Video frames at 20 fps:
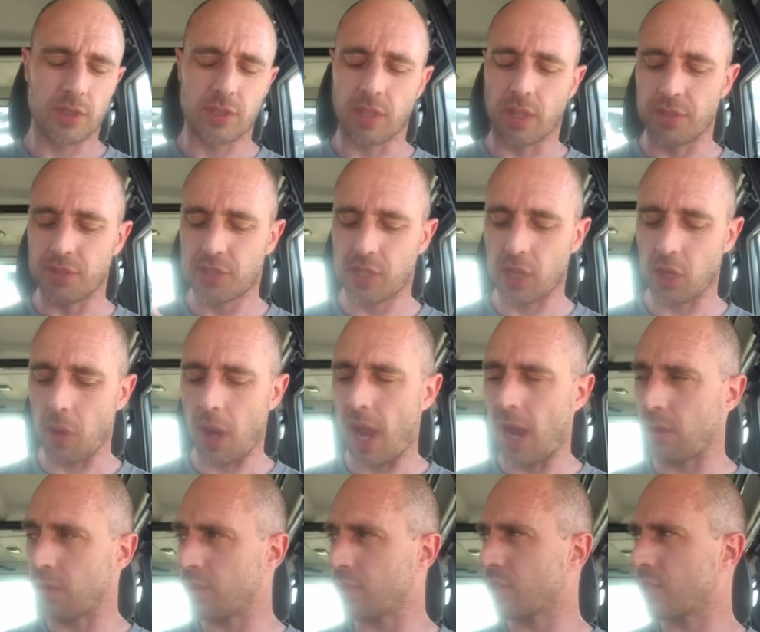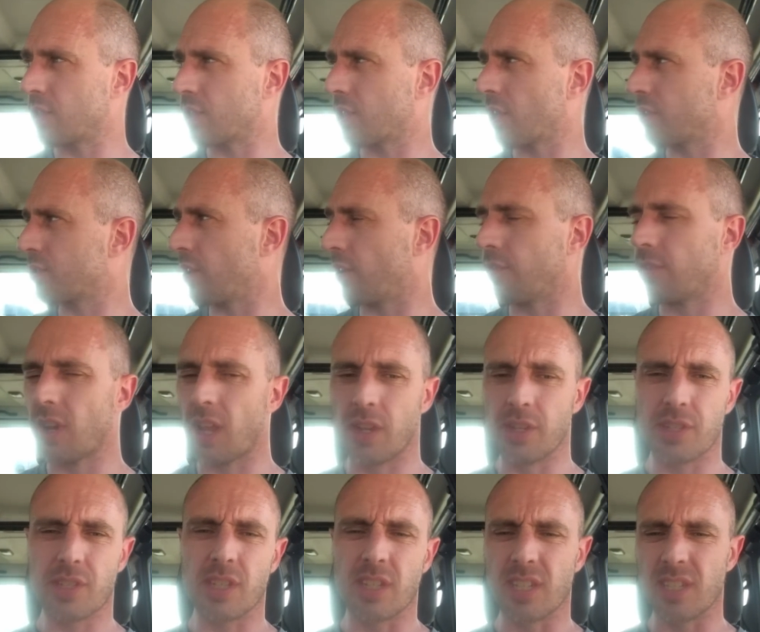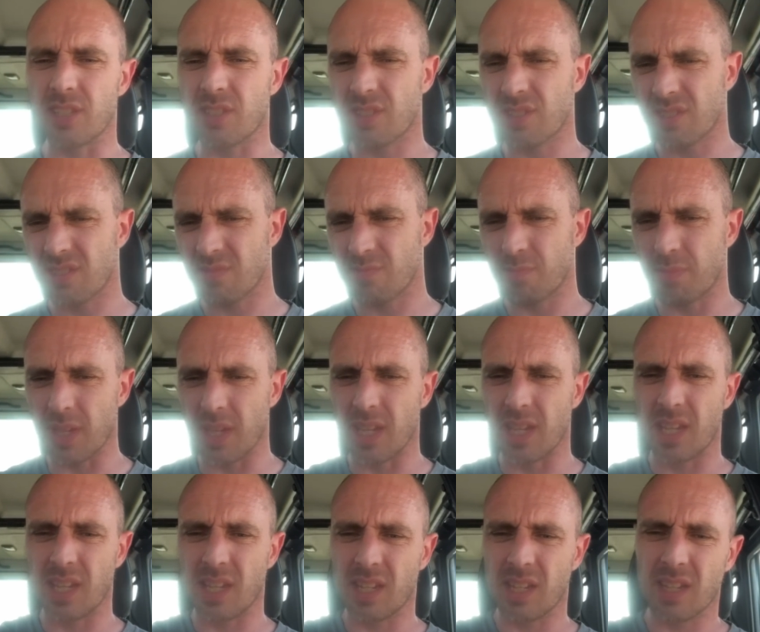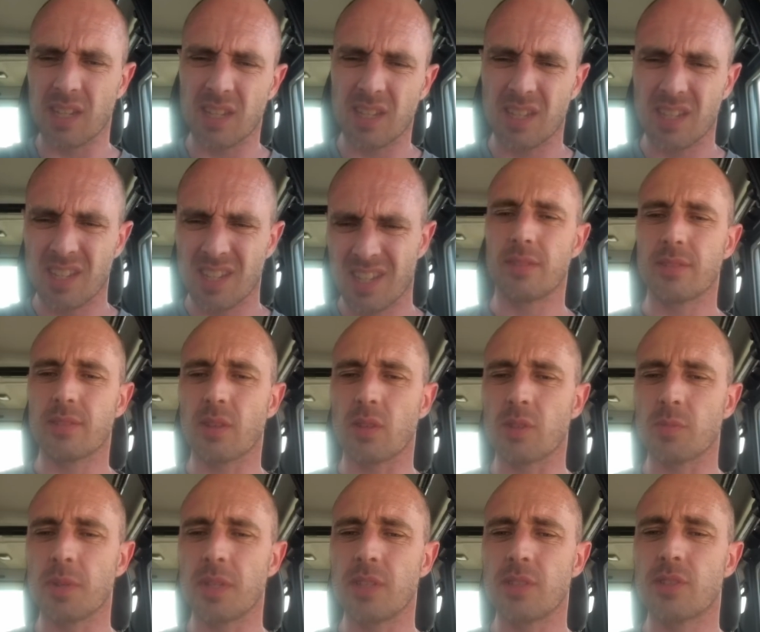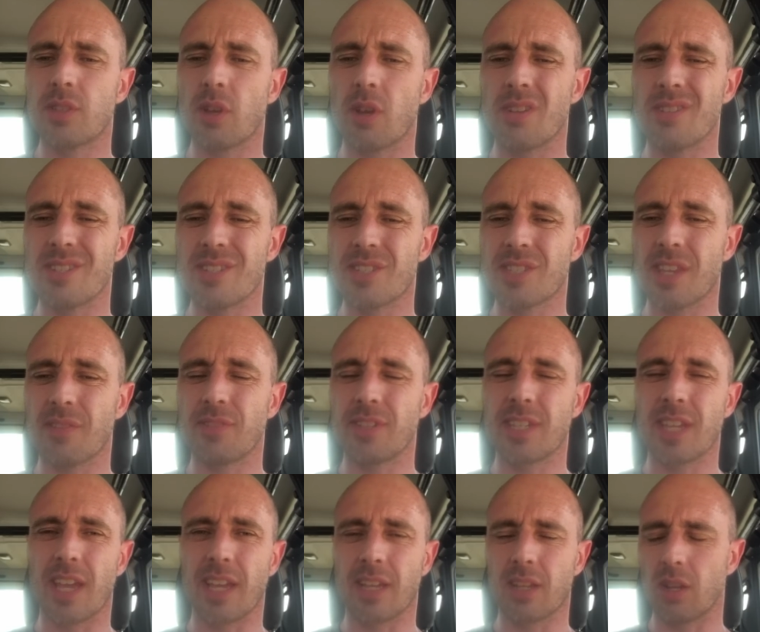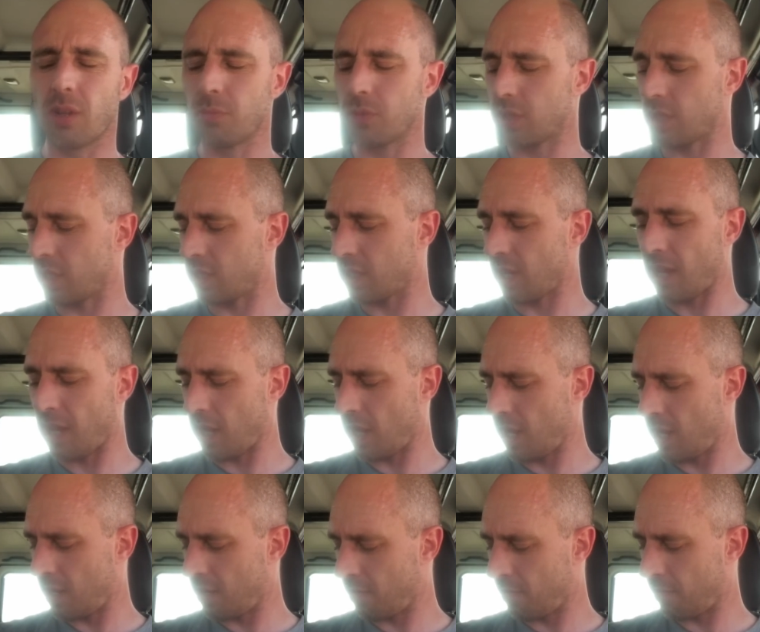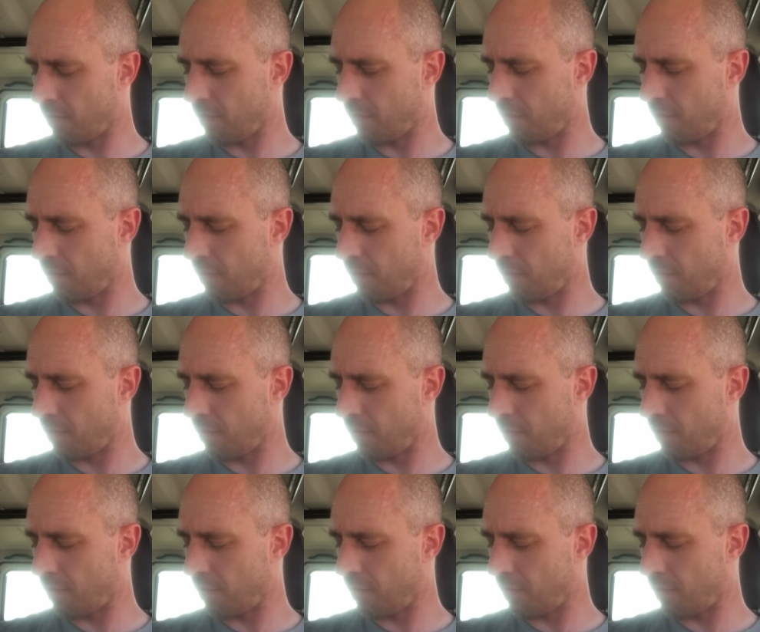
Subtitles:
like 2 hours since I stopped for lunch, and it's been 278 kilometers and